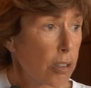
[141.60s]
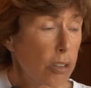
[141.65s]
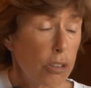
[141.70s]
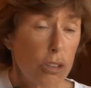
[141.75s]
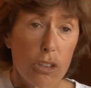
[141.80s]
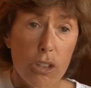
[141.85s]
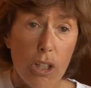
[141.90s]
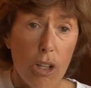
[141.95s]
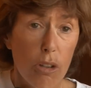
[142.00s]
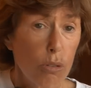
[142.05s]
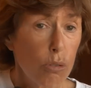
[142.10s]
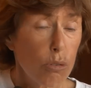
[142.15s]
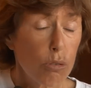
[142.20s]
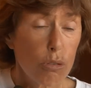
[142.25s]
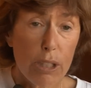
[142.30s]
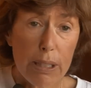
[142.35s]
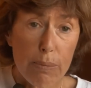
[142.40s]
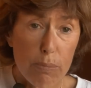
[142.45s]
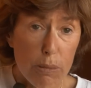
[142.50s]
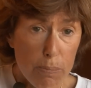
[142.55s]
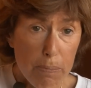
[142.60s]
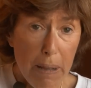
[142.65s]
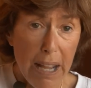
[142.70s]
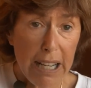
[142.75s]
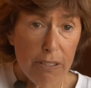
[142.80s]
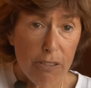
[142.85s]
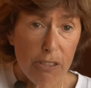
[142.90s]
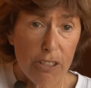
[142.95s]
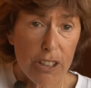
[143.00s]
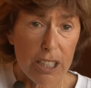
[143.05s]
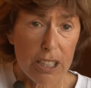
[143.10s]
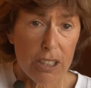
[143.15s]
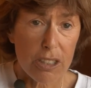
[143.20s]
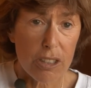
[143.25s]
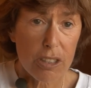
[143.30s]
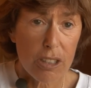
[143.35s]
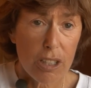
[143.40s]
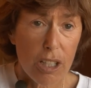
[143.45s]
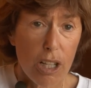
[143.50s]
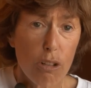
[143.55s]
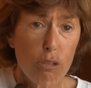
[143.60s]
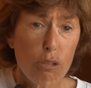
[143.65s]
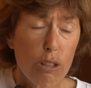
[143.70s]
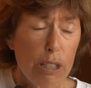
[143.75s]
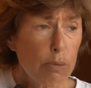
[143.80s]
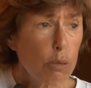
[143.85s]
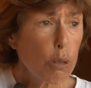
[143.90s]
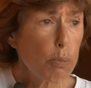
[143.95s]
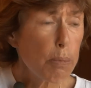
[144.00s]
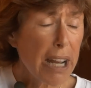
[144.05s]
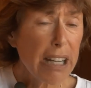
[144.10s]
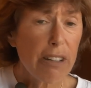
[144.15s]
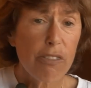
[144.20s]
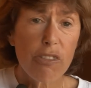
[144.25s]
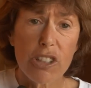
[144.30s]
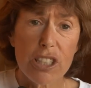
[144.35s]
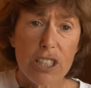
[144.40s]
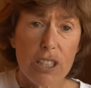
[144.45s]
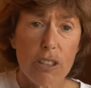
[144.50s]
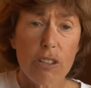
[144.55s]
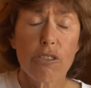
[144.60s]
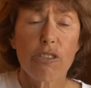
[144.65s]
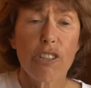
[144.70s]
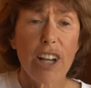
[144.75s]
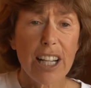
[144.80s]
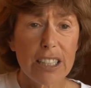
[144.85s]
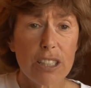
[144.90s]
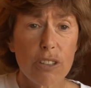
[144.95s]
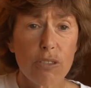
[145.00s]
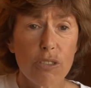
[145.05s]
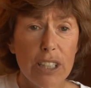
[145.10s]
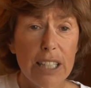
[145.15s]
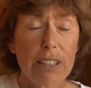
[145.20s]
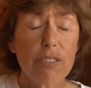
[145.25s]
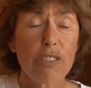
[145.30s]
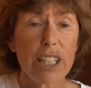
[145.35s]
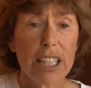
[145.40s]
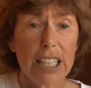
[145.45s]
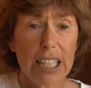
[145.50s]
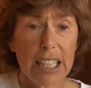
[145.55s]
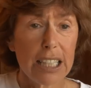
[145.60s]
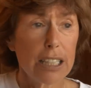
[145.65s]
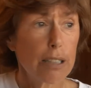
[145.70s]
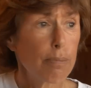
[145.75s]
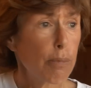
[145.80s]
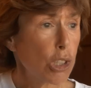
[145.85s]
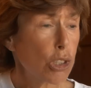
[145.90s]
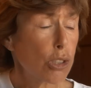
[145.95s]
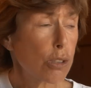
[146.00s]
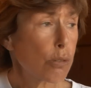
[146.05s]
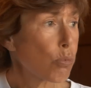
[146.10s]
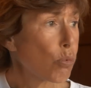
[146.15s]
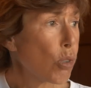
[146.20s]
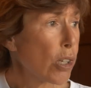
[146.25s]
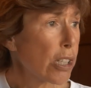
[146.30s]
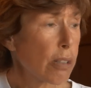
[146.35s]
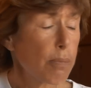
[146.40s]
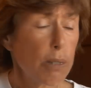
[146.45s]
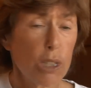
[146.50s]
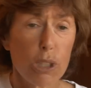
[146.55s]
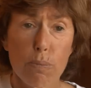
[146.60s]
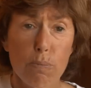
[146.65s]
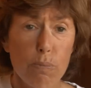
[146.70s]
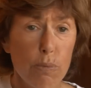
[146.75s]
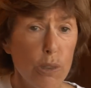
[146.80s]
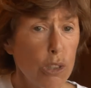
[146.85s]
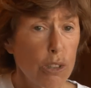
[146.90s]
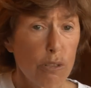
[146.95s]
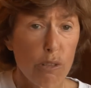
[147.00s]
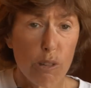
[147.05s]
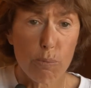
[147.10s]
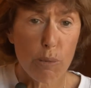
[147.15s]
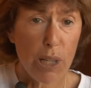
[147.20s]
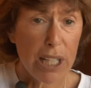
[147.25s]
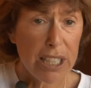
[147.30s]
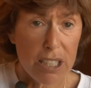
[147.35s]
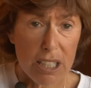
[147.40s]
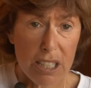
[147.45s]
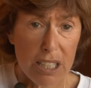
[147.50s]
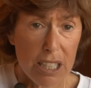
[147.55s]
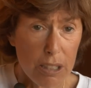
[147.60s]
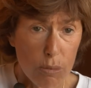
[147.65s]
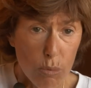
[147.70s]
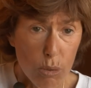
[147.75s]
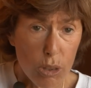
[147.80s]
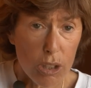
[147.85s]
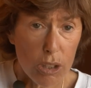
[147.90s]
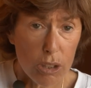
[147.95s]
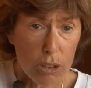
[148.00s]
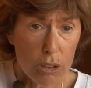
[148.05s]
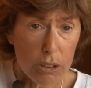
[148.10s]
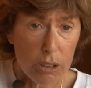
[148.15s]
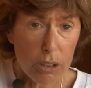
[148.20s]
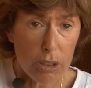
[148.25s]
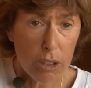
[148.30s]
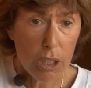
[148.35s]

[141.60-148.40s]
So reap the benefits. Reap the benefits of the fact of living in the most, one of the most beautiful places in the world,